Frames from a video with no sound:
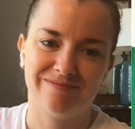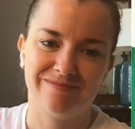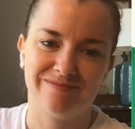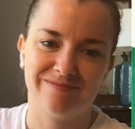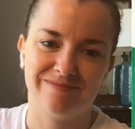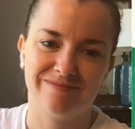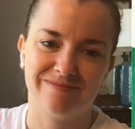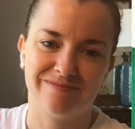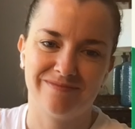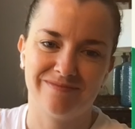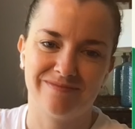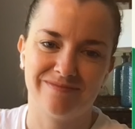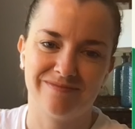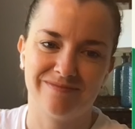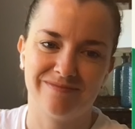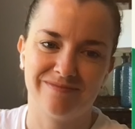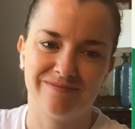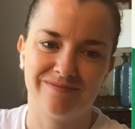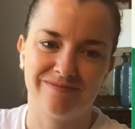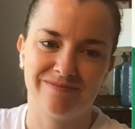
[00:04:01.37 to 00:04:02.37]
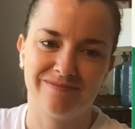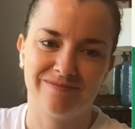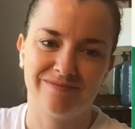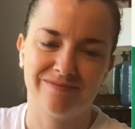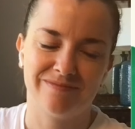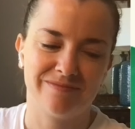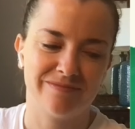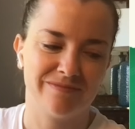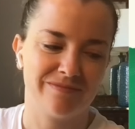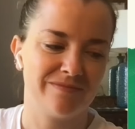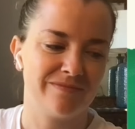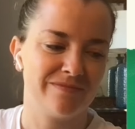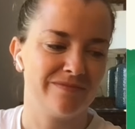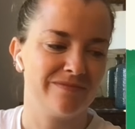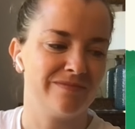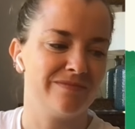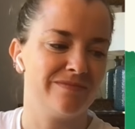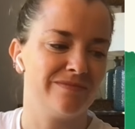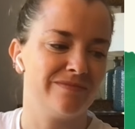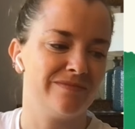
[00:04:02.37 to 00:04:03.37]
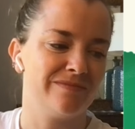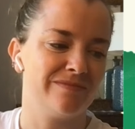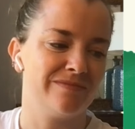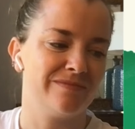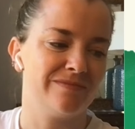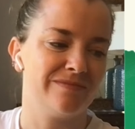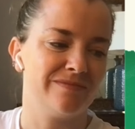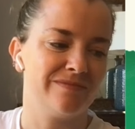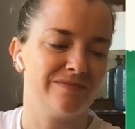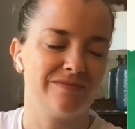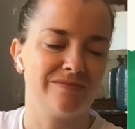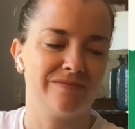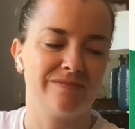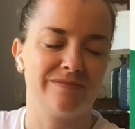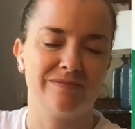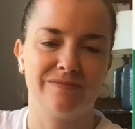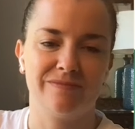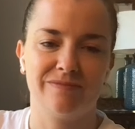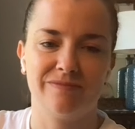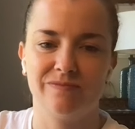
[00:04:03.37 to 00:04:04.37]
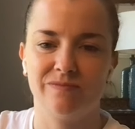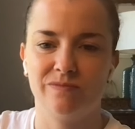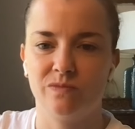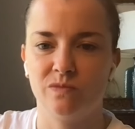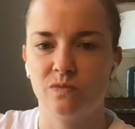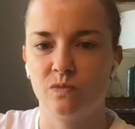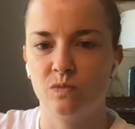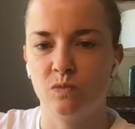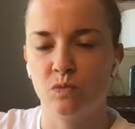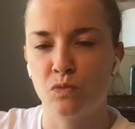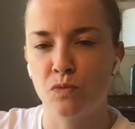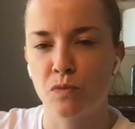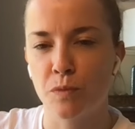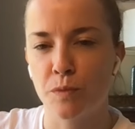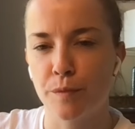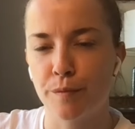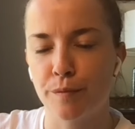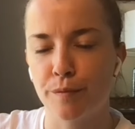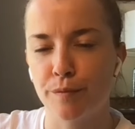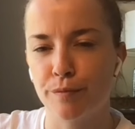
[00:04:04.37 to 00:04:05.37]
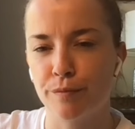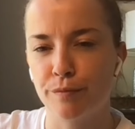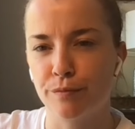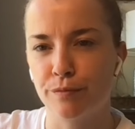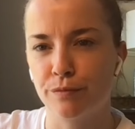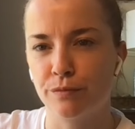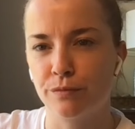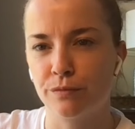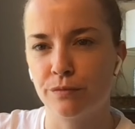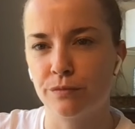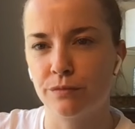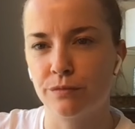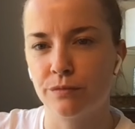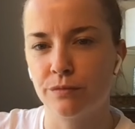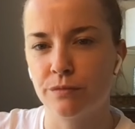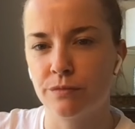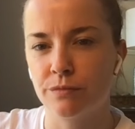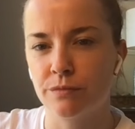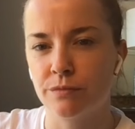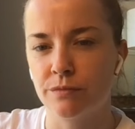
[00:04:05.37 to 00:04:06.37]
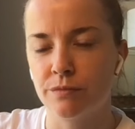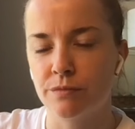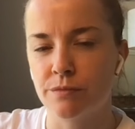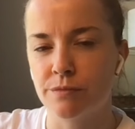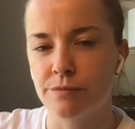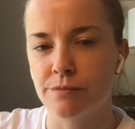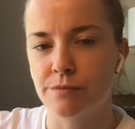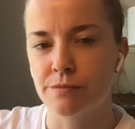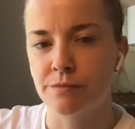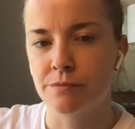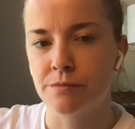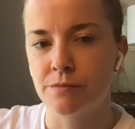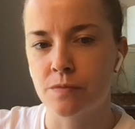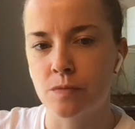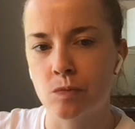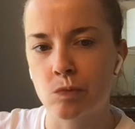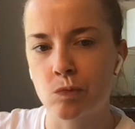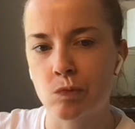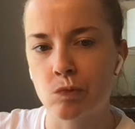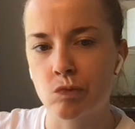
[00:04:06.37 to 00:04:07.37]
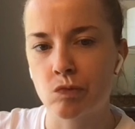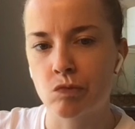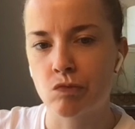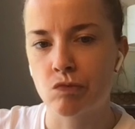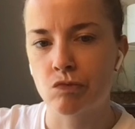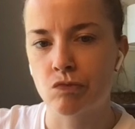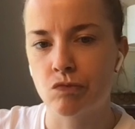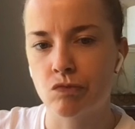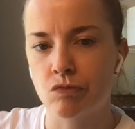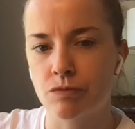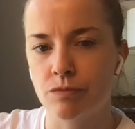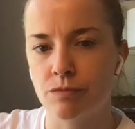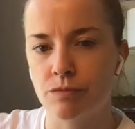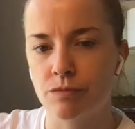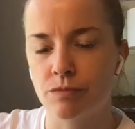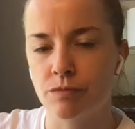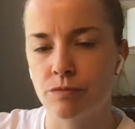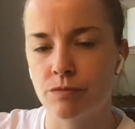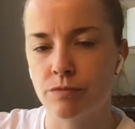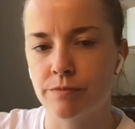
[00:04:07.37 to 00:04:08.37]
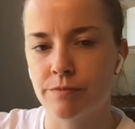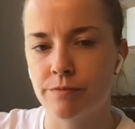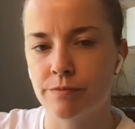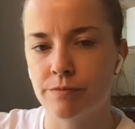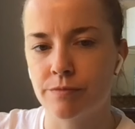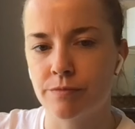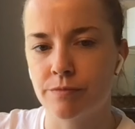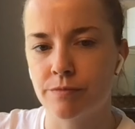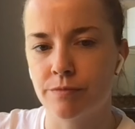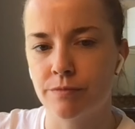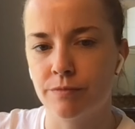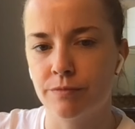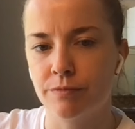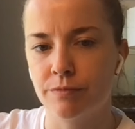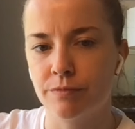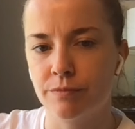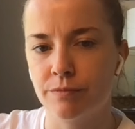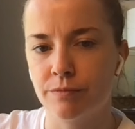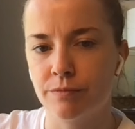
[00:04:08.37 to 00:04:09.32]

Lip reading: The person shown says nothing.